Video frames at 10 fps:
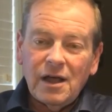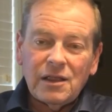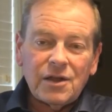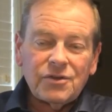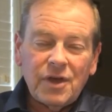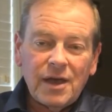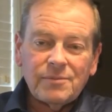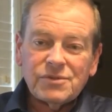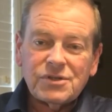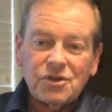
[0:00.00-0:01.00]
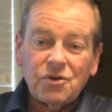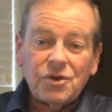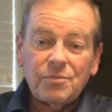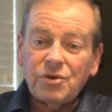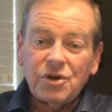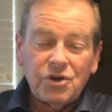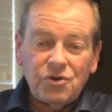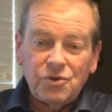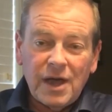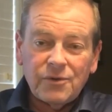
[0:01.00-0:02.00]
A lot of times, you put in a
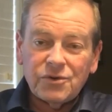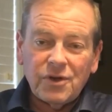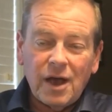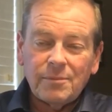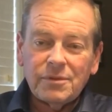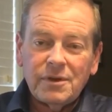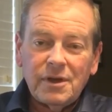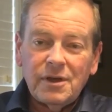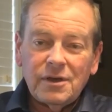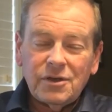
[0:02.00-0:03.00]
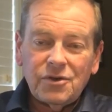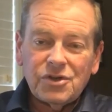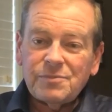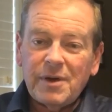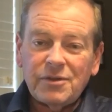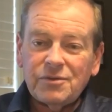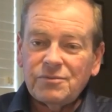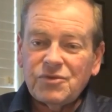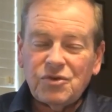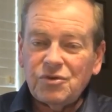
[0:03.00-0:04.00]
new countertop. You
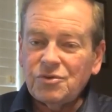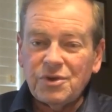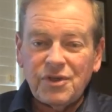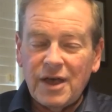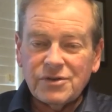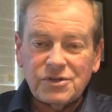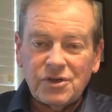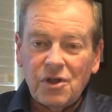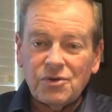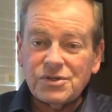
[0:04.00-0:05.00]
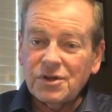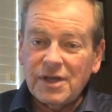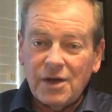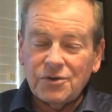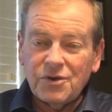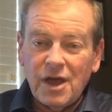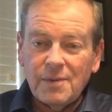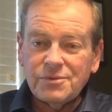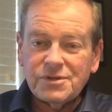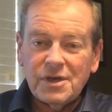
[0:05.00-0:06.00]
spend $2,000, $3,000 on
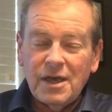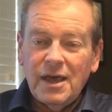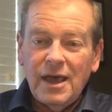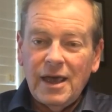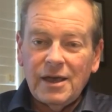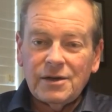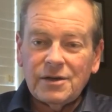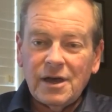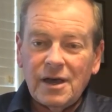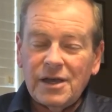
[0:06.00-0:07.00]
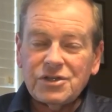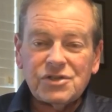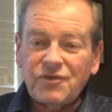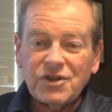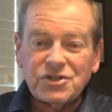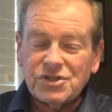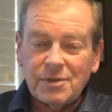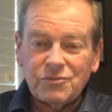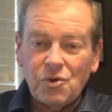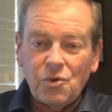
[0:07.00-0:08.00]
countertops, and it just freshens
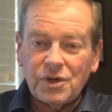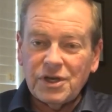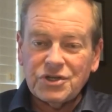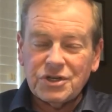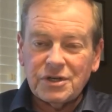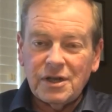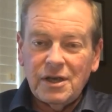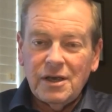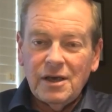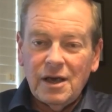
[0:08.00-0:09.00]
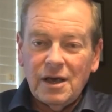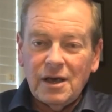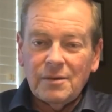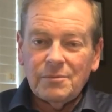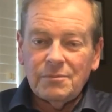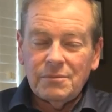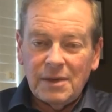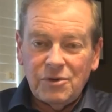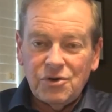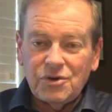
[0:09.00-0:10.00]
up the whole kitchen.
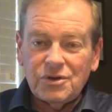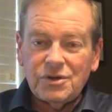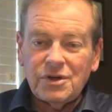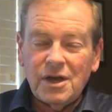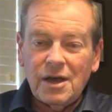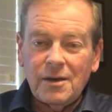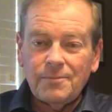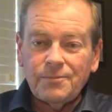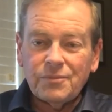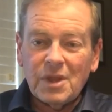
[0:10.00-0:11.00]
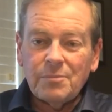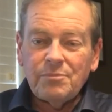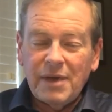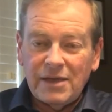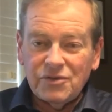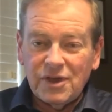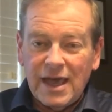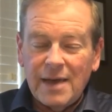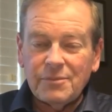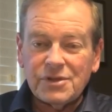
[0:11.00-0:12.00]
Maybe you can paint the
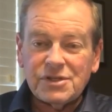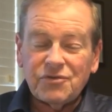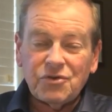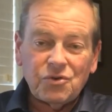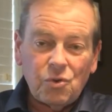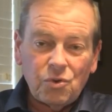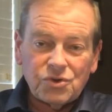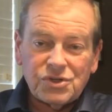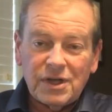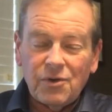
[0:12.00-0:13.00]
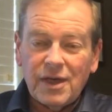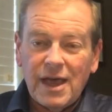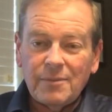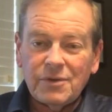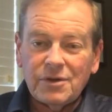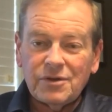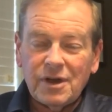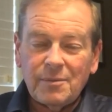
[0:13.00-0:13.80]
cabinets if they're an older style cabinet.